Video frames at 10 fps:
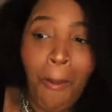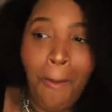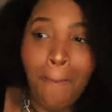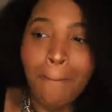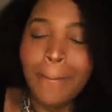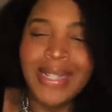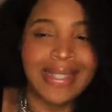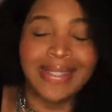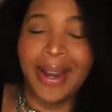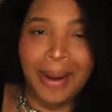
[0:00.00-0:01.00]
This is
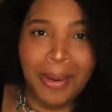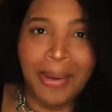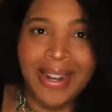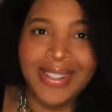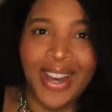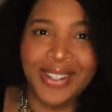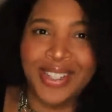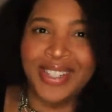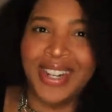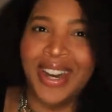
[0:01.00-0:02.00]
a terrible way to talk
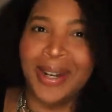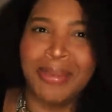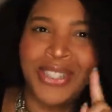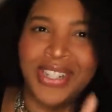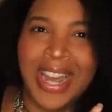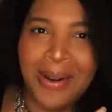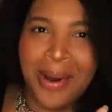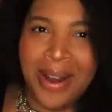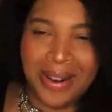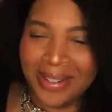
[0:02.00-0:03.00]
to your daughter, but you're not
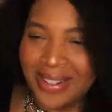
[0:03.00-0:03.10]
wrong.